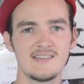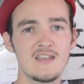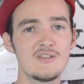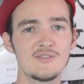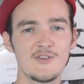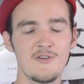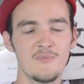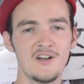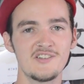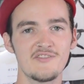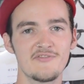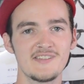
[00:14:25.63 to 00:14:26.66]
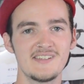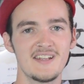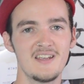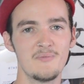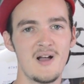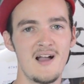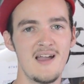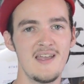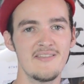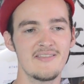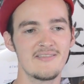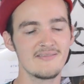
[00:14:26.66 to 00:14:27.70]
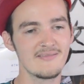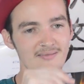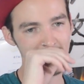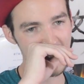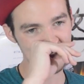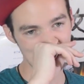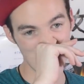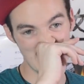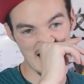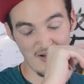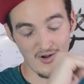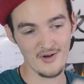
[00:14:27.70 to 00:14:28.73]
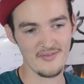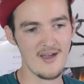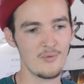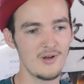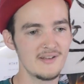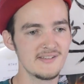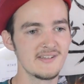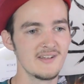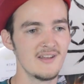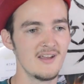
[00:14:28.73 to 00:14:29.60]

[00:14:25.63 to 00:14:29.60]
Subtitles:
Thank you so much for sticking by last week and how hard that was.